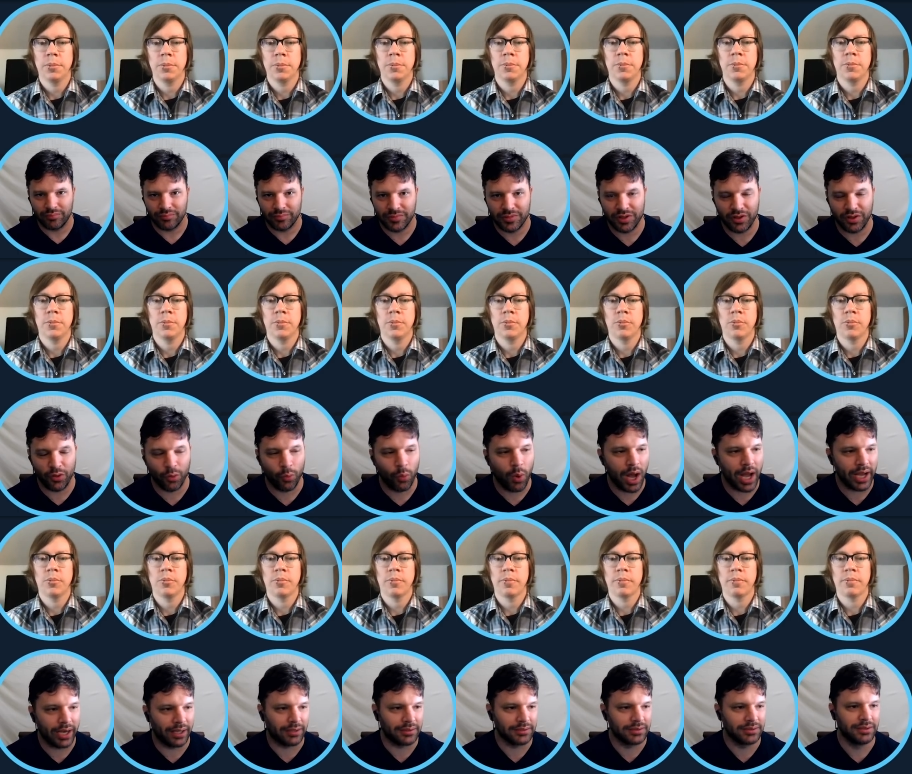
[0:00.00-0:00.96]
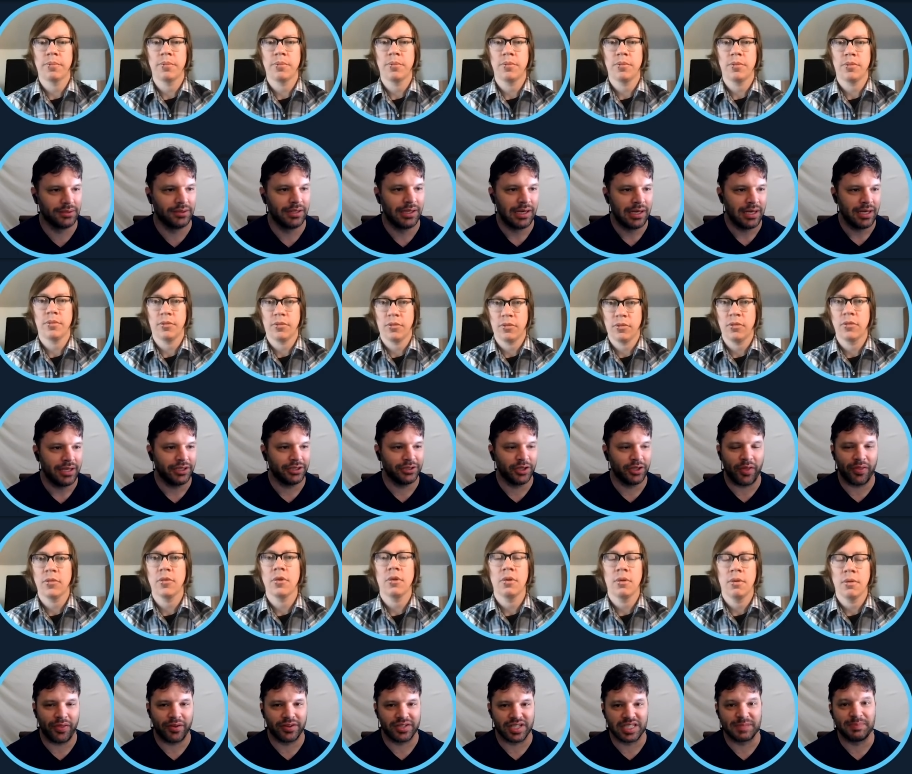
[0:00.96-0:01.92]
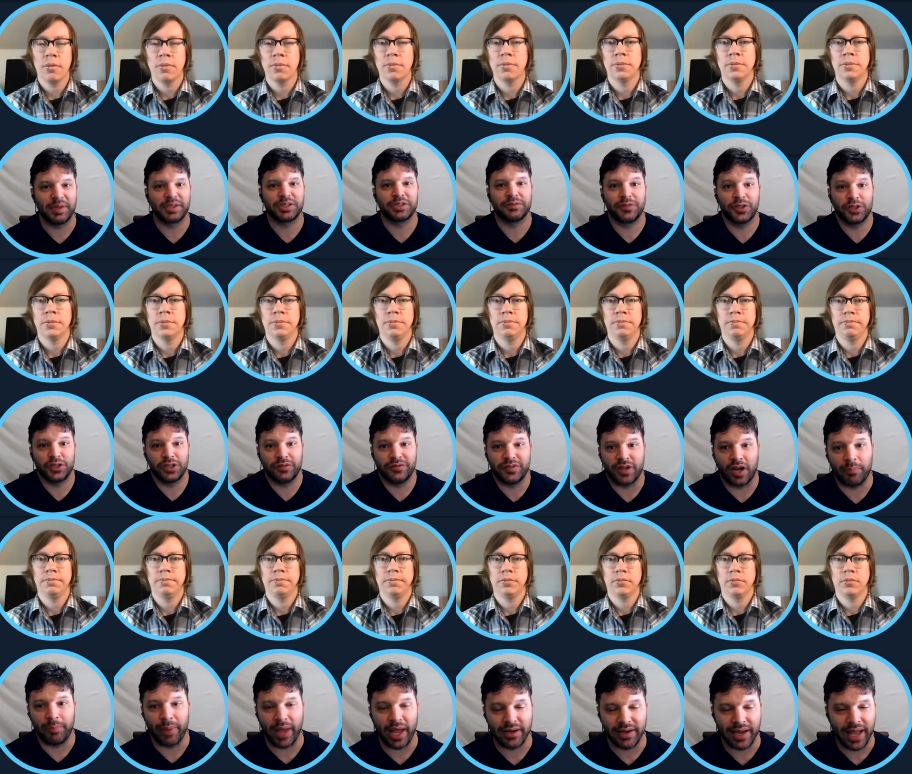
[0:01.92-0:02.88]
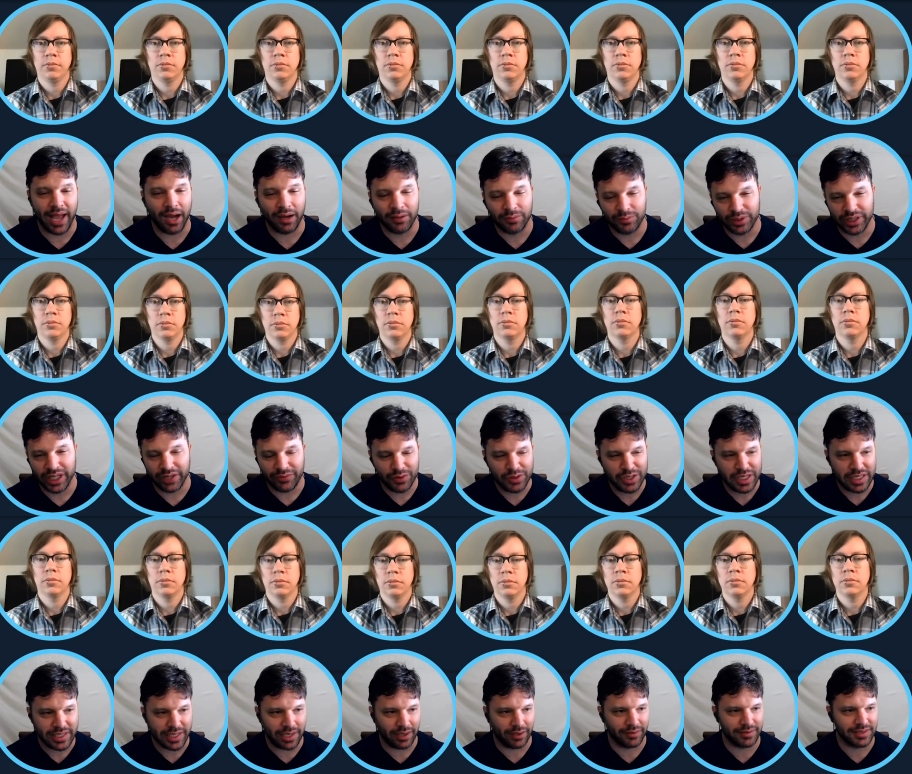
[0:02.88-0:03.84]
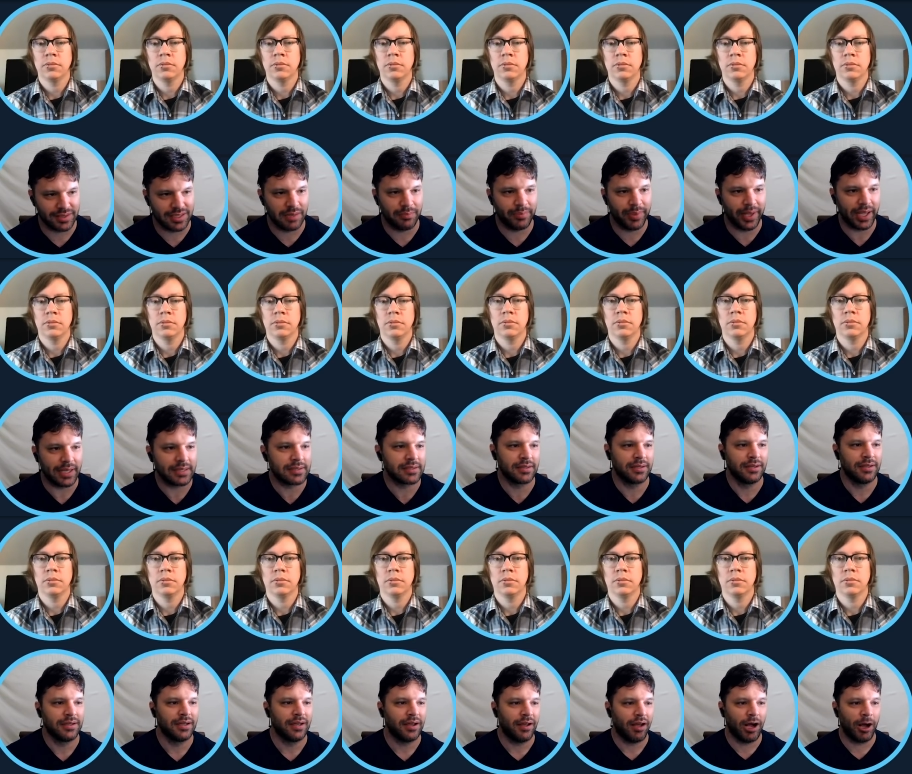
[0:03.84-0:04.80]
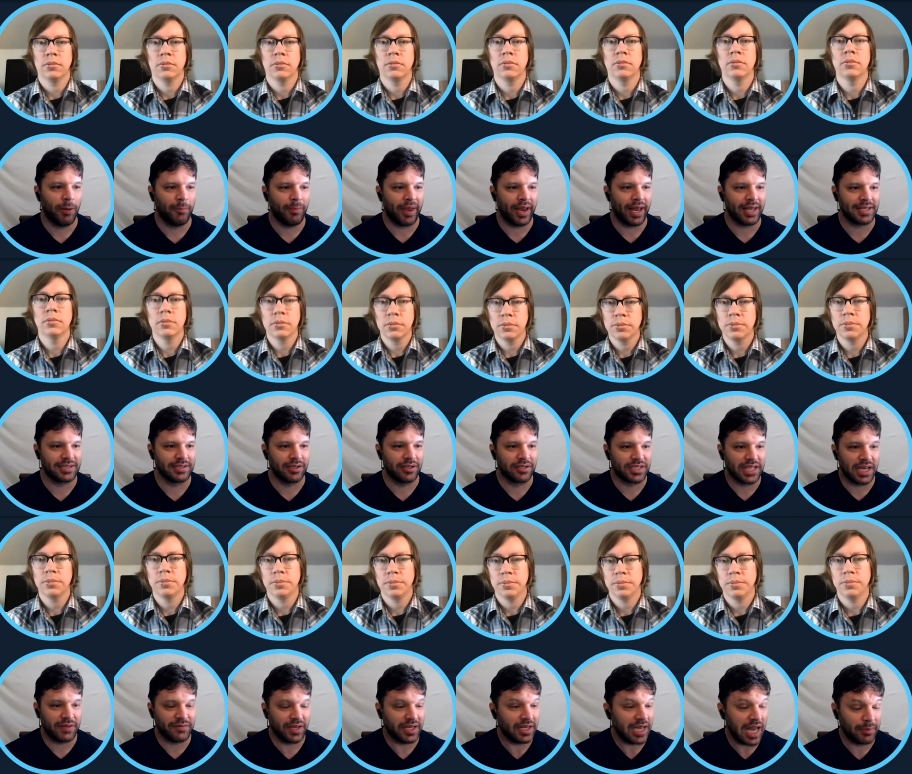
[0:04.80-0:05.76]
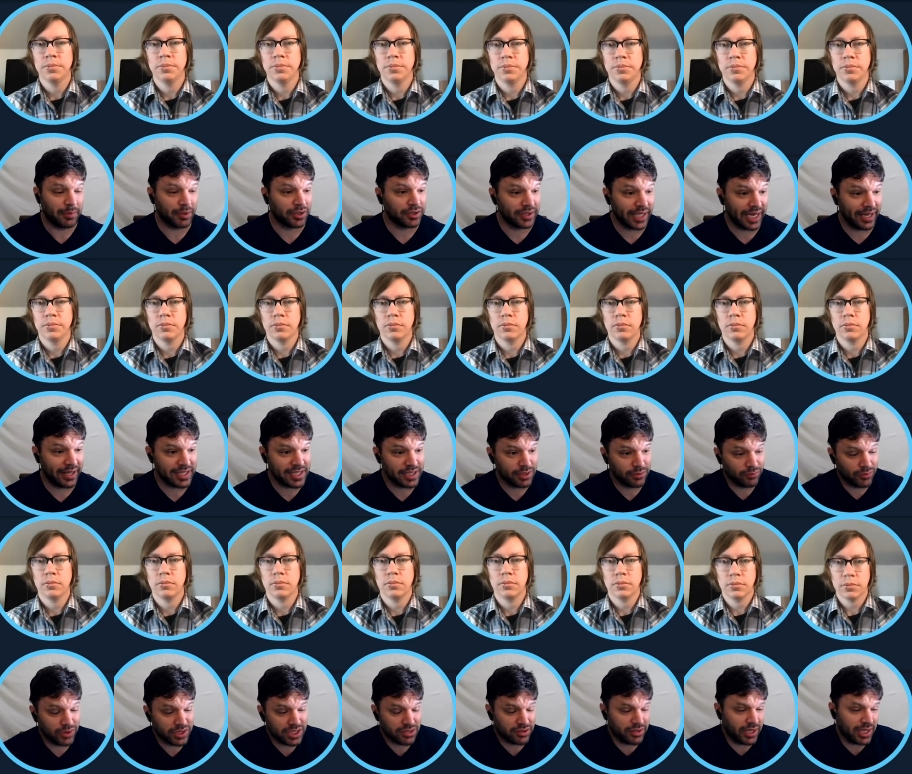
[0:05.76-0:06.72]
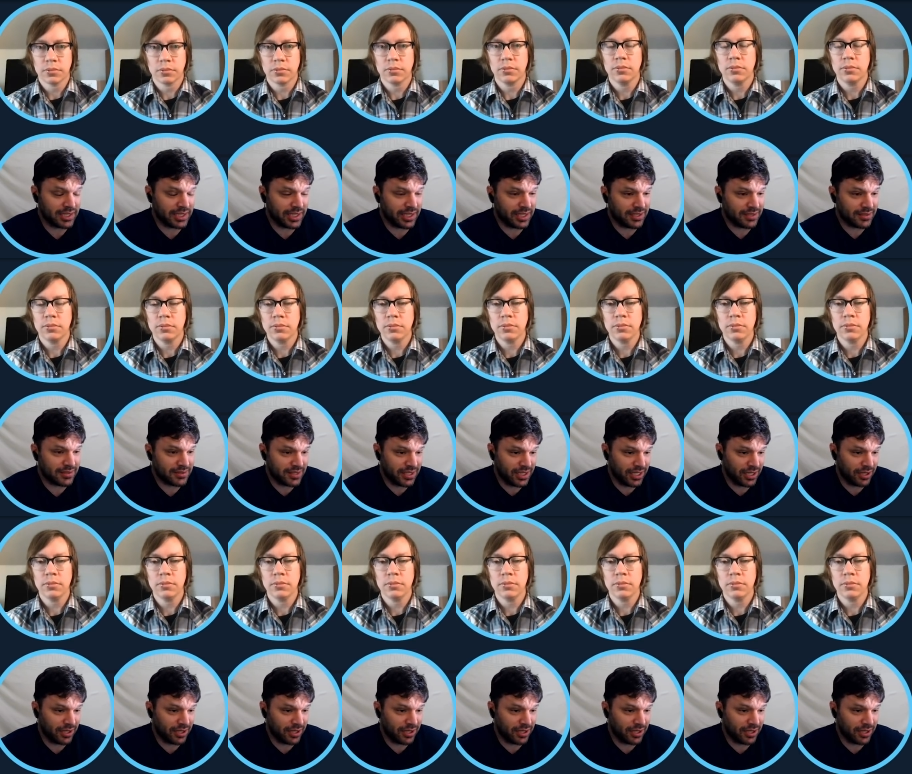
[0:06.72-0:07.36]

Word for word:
Speaker 1: to the wild, you'll know that there's a special version of DartPad now. We'll give you details in a bit um, that has null safety enabled. And this, what's crazy is, you